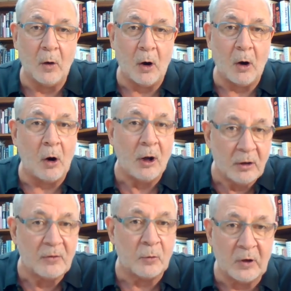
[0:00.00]
all of
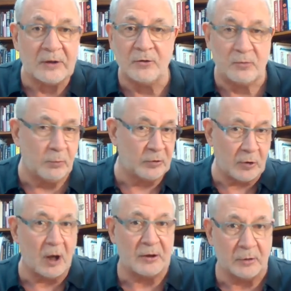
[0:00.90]
the wines we're
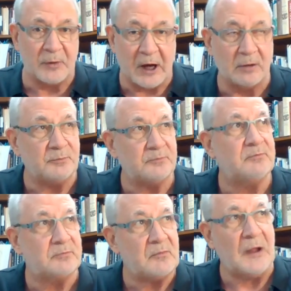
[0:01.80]
talking about
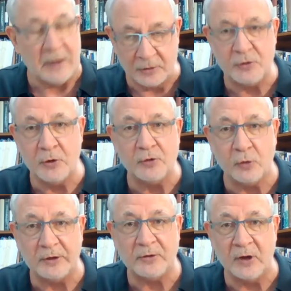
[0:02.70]
and that you're
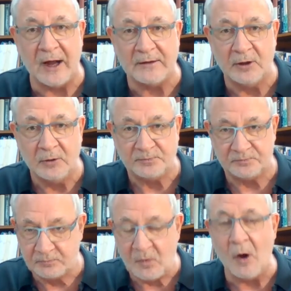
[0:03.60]
enjoying tonight
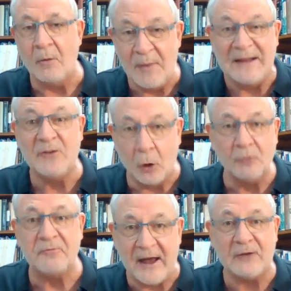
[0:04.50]
are made the
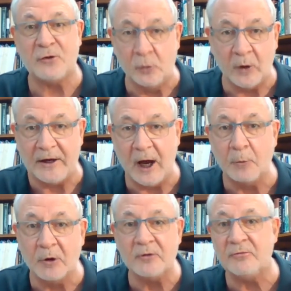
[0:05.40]
old-fashioned way. I
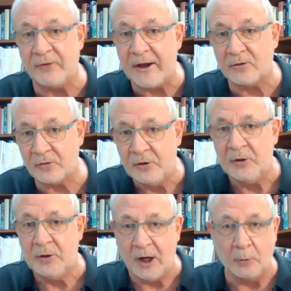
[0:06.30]
worked in France.
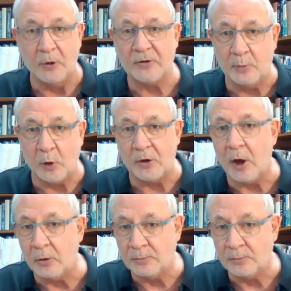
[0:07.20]
I worked in Bordeaux